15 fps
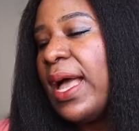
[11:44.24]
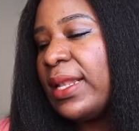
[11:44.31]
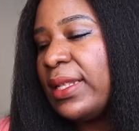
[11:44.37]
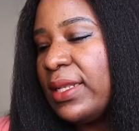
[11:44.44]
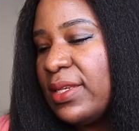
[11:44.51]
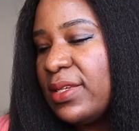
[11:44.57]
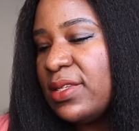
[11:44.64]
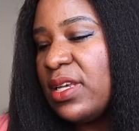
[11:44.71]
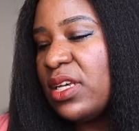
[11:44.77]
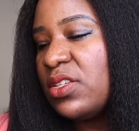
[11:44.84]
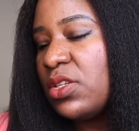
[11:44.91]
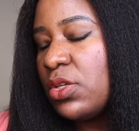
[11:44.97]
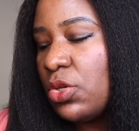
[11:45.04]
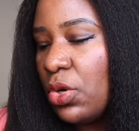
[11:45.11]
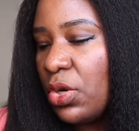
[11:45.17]
At least their
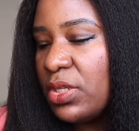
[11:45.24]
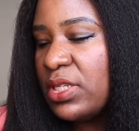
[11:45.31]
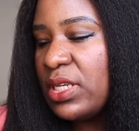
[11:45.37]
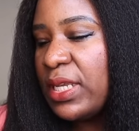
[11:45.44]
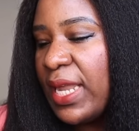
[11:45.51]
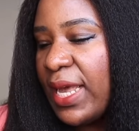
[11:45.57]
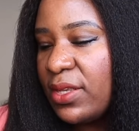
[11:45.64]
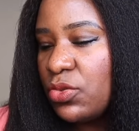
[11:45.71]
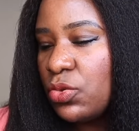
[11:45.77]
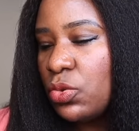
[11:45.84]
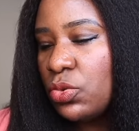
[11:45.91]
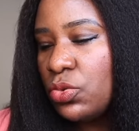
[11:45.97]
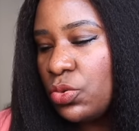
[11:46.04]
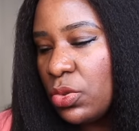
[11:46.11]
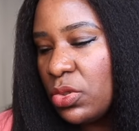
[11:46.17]
security, lights,
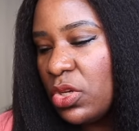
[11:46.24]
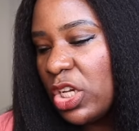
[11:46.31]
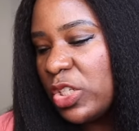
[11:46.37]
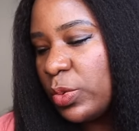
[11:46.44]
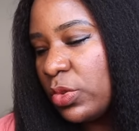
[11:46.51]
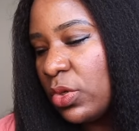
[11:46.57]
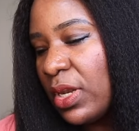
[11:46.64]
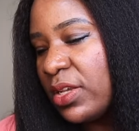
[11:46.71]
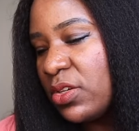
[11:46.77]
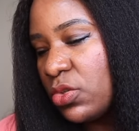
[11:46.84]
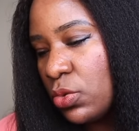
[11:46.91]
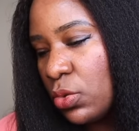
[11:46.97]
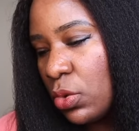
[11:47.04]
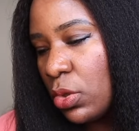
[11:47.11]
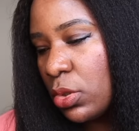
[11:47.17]
good roads, hospital, and
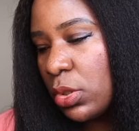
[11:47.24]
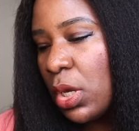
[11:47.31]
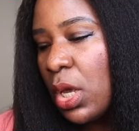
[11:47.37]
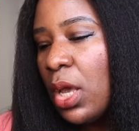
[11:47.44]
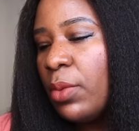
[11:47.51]
so on.